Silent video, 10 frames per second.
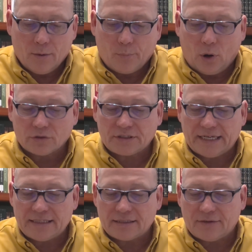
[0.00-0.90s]
Paul
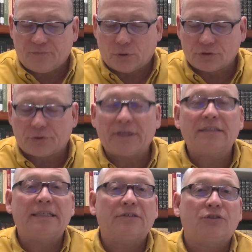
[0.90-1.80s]
states in 1
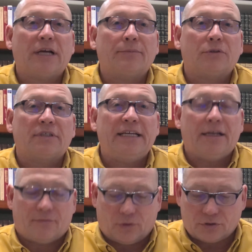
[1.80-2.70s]
Corinthians chapter
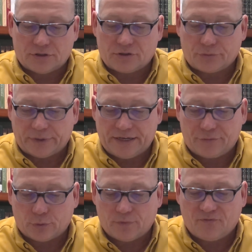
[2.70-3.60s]
10, verses 3
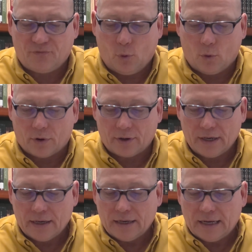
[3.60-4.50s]
through 4,
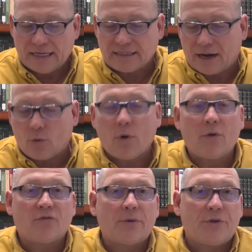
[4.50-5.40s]
as I
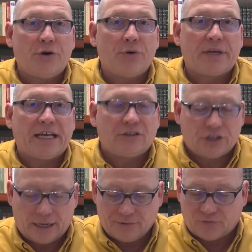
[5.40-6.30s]
quote from the New King
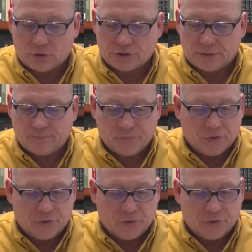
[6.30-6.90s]
James Version,